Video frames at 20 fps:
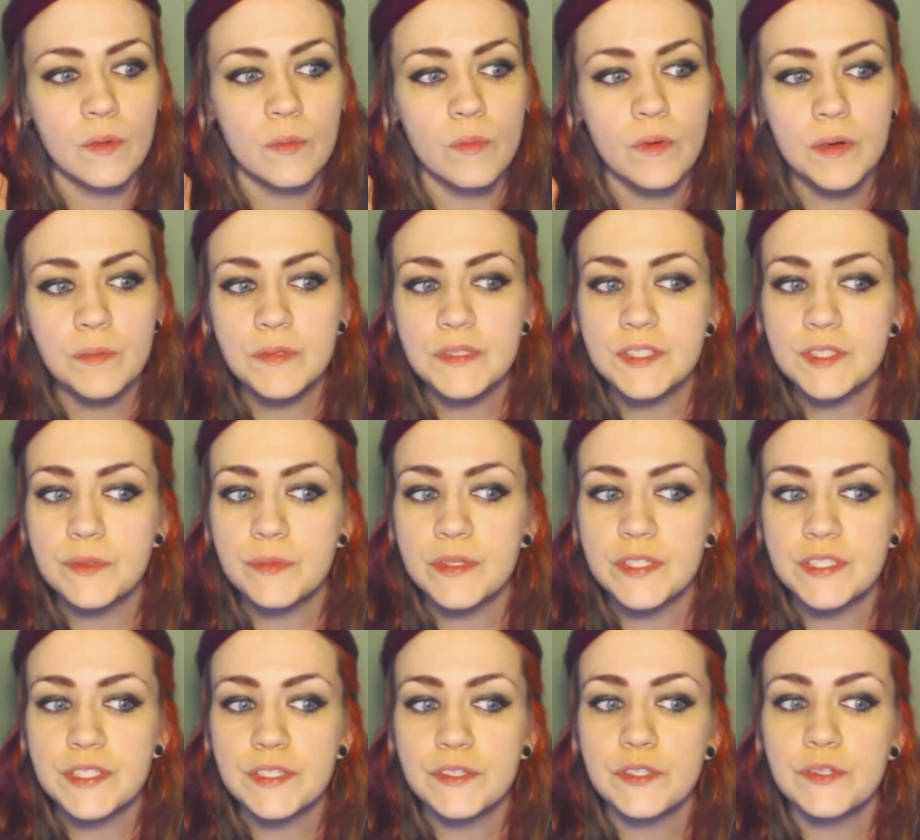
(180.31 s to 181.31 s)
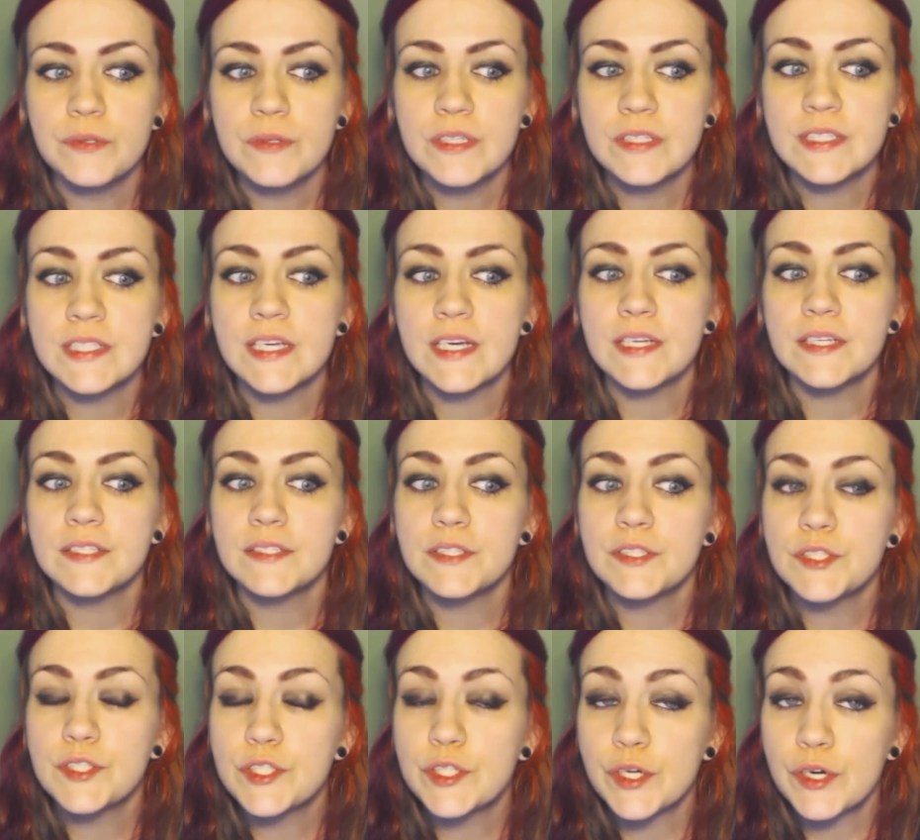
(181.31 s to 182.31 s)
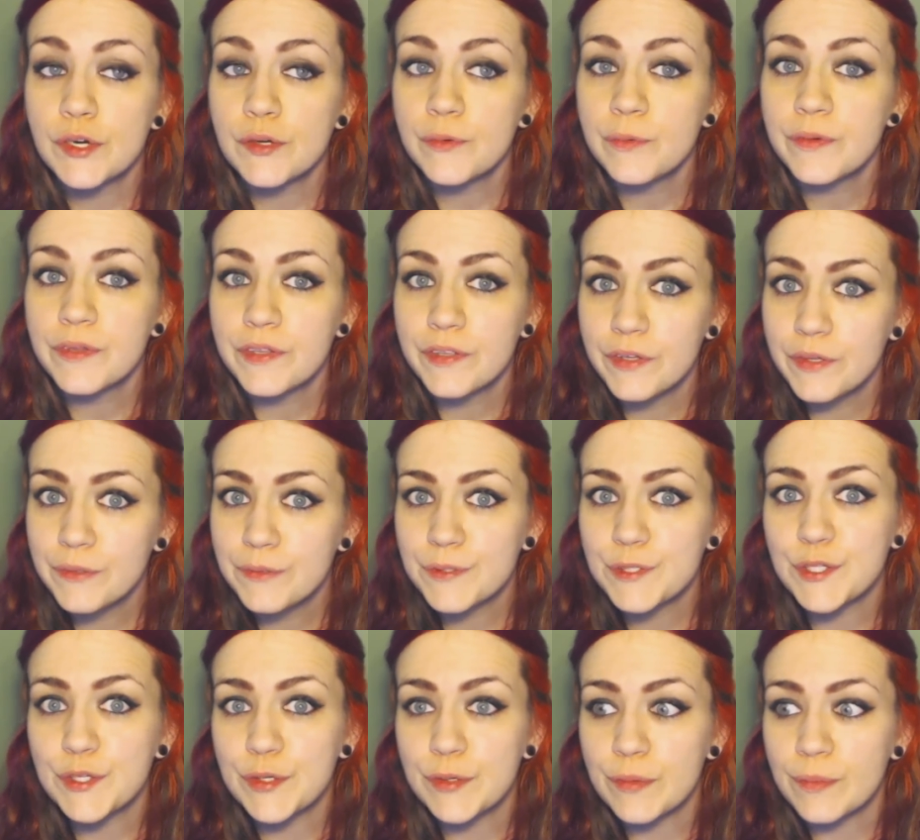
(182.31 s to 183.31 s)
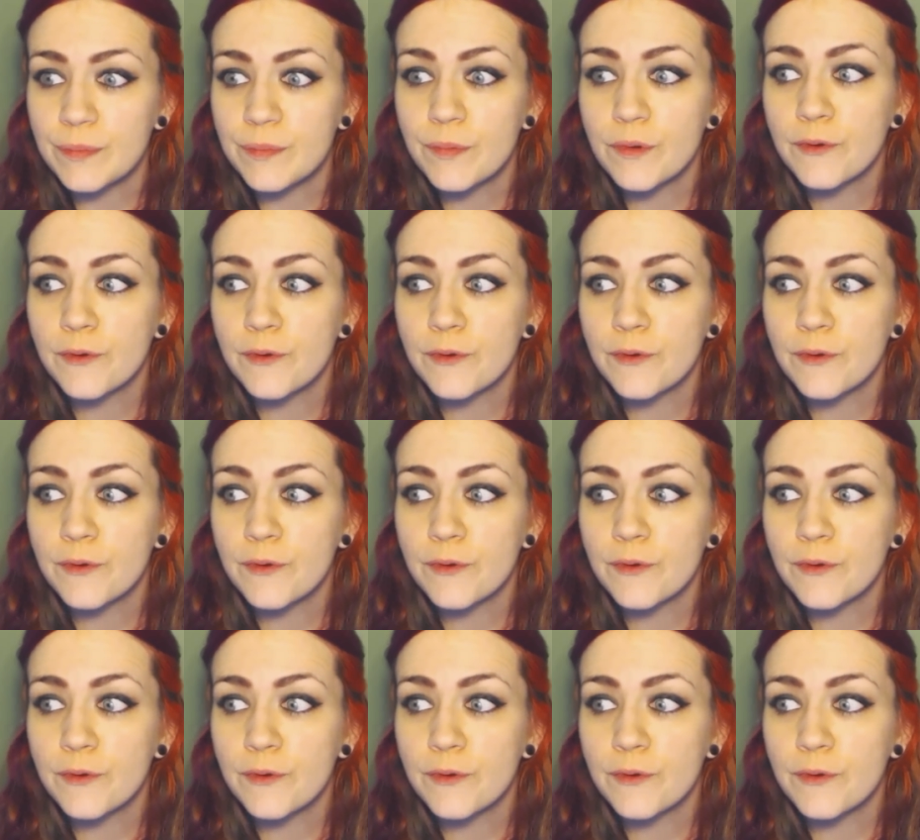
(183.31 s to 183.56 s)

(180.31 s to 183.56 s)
What was the reason you decided to start with YouTube?